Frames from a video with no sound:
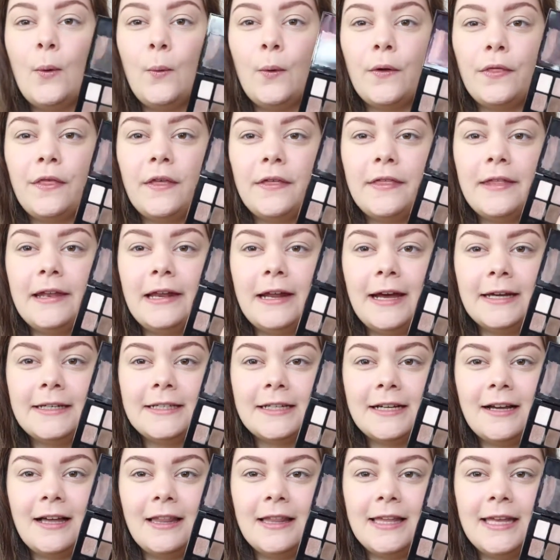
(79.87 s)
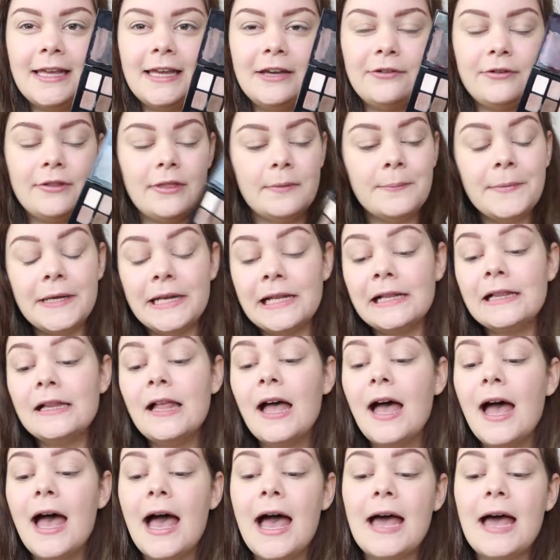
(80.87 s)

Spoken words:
with the lighter color here in the middle,